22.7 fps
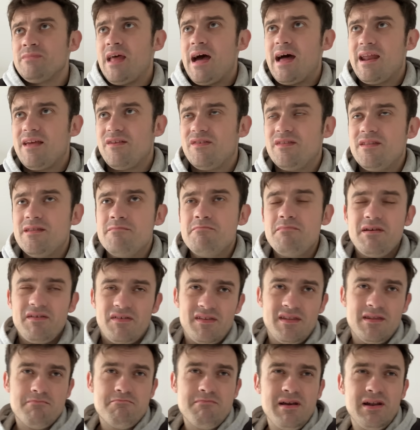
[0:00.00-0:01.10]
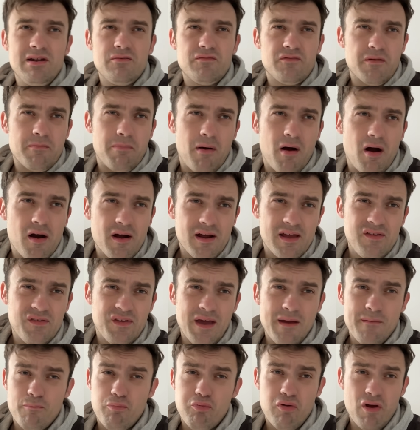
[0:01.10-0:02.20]
And it's in the middle of the park. He's
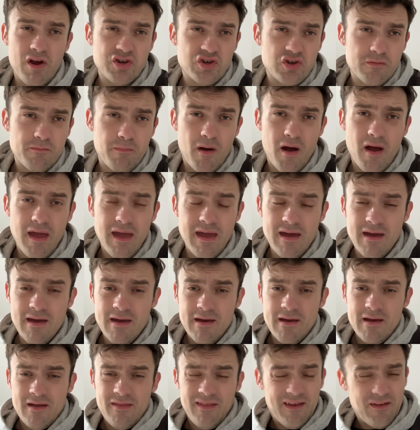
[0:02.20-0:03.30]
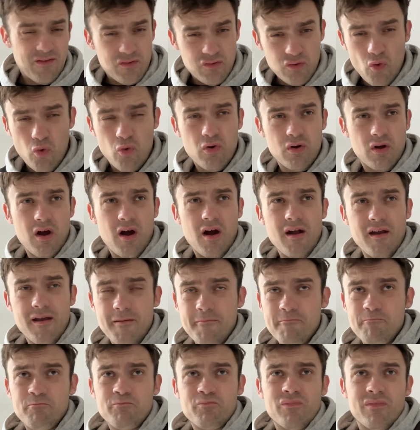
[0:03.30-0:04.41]
getting pressured by, I think it's Norgaard. A
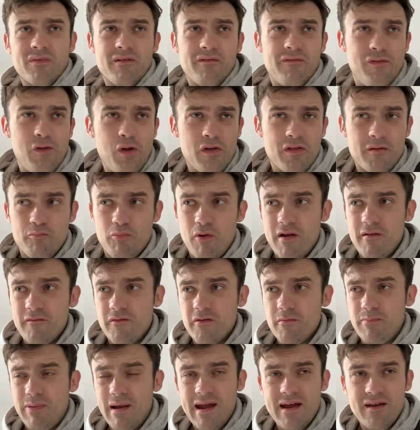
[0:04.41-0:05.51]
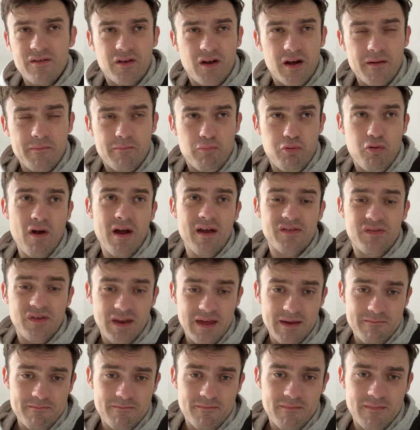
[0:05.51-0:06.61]
few other Brentford players kind of pressing
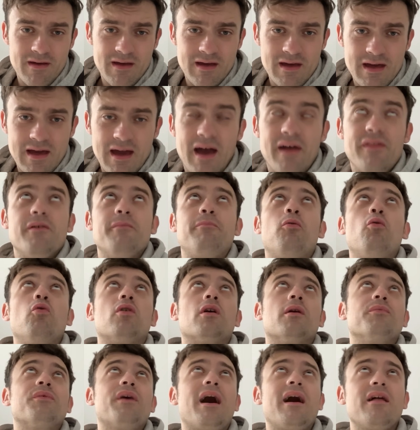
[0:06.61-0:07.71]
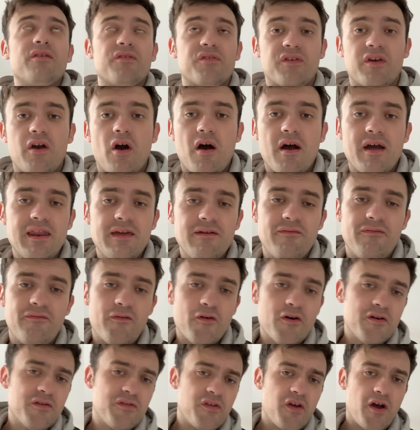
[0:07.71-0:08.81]
him. And the ball comes out of the sky and he
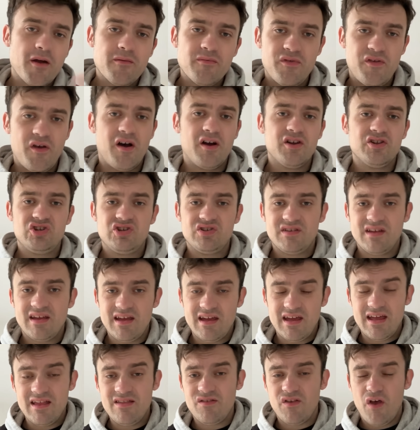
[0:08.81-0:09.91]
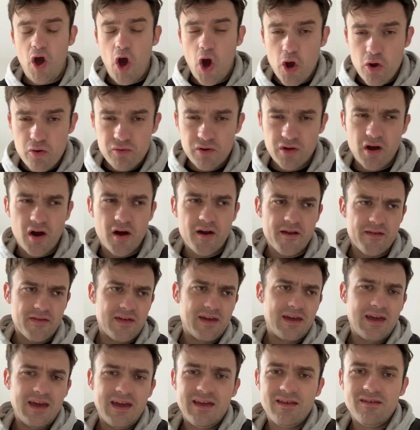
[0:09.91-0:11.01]
first time touches it into Odegaard, I
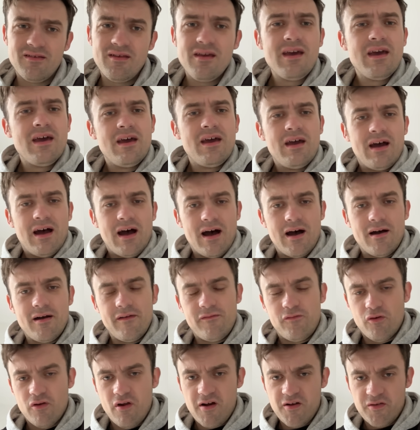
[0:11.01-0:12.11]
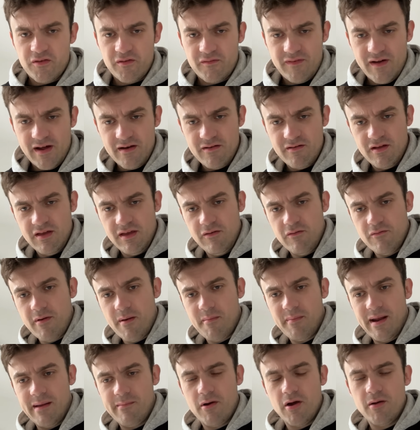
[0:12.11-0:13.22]
think it is. If you're an Arsenal fan, you
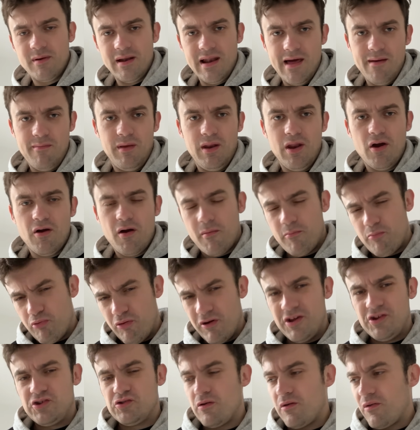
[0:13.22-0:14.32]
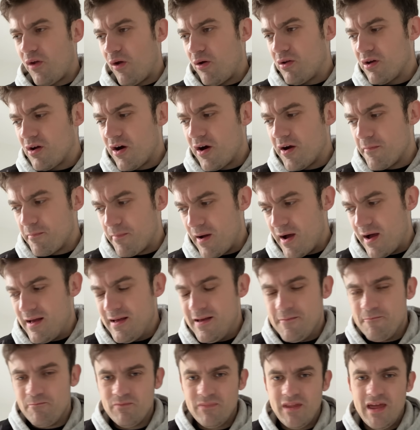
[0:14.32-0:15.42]
remember that moment, let me know. I'm pretty sure it was Odegaard, but
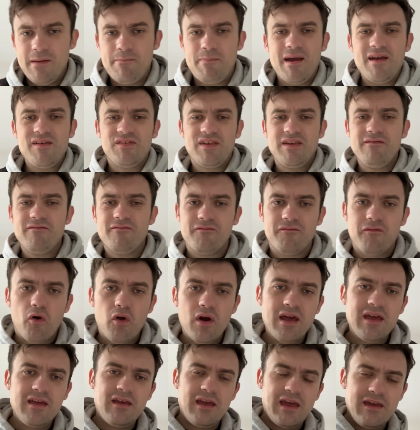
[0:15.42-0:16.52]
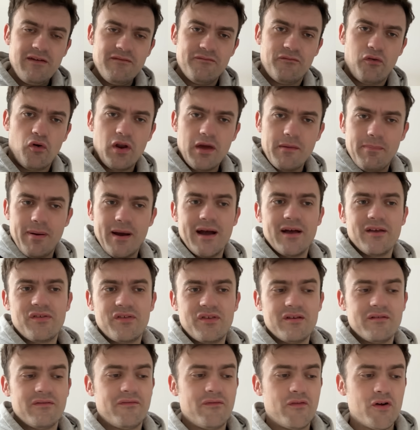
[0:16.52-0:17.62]
he basically volley
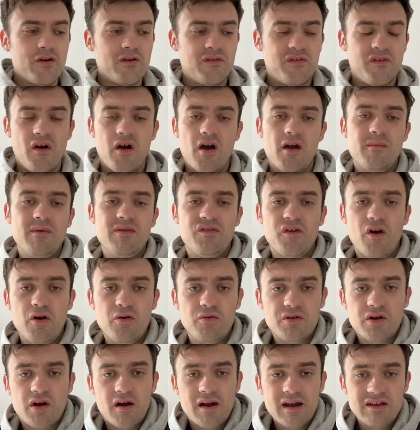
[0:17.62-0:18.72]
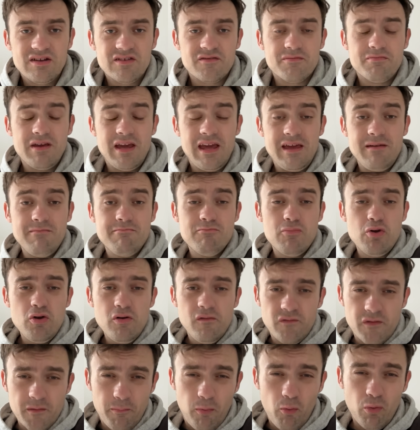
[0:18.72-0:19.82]
passes it first time into Odegaard. He
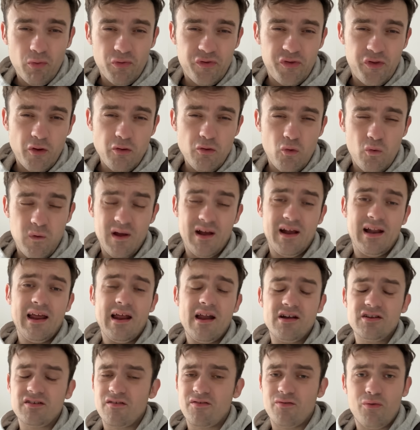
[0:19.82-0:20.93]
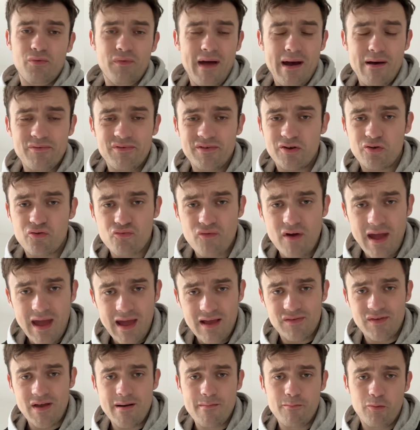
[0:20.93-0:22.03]
moved the ball so quickly, and I just thought that was a great
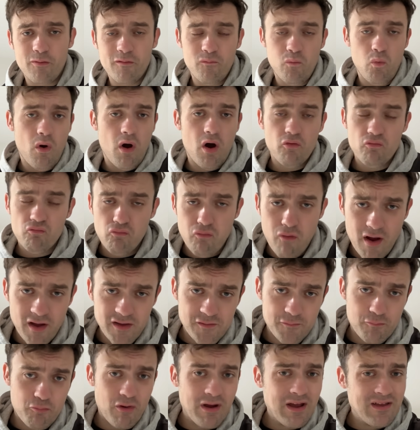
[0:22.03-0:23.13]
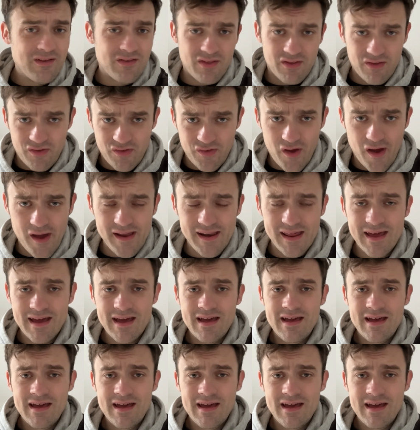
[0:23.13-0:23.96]
example of what Rice brings this side.